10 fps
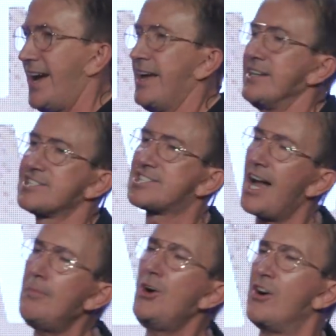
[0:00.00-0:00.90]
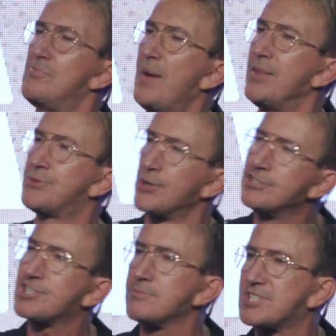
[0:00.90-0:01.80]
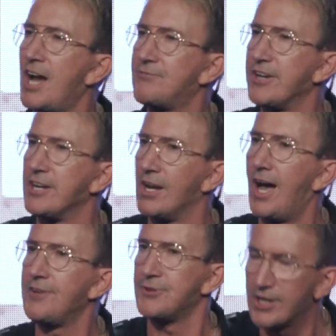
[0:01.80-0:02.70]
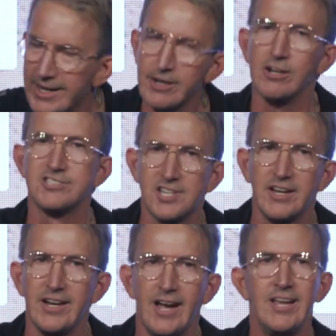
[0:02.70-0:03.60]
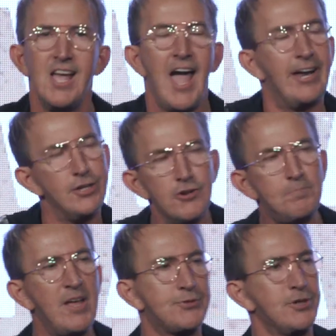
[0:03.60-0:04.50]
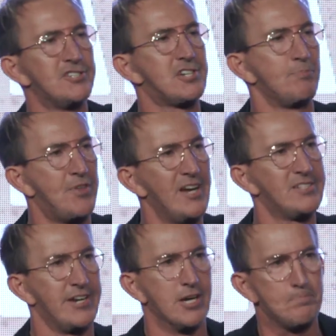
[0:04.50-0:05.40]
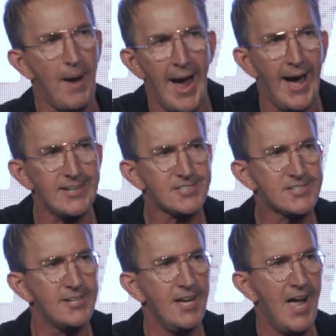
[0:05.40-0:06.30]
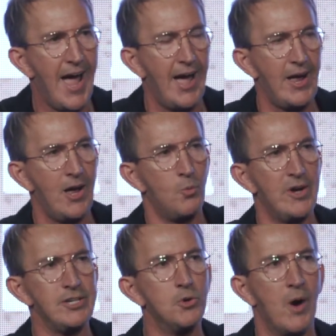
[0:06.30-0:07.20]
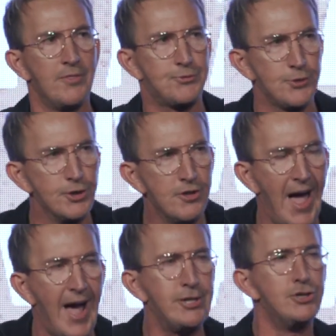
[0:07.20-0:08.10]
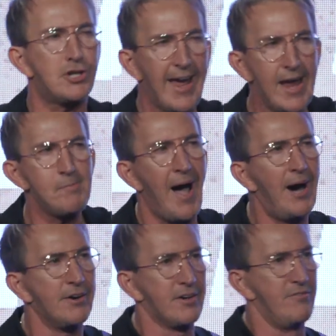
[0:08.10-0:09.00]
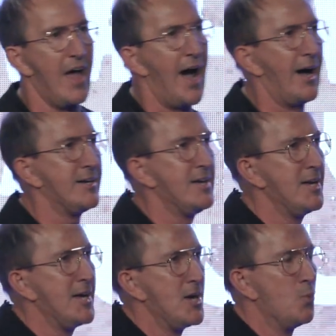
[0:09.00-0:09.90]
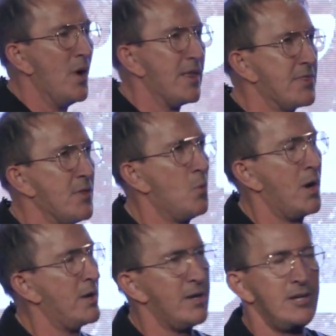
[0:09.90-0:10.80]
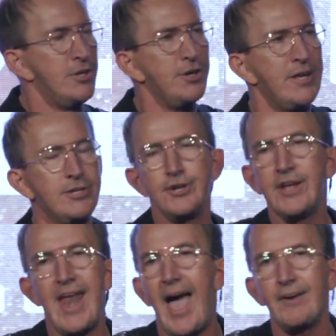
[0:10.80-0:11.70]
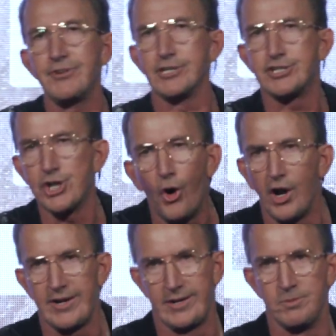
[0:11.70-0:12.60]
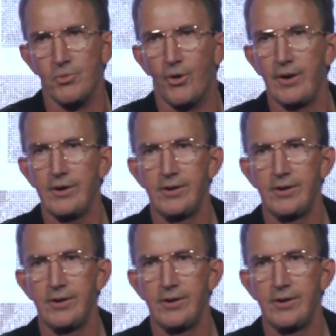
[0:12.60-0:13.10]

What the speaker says: And there's some who have been through some stuff in your life. You're here on Sunday night, and you've been through some things in your past. And when you went through that, you came out of that with, you didn't have your joy anymore.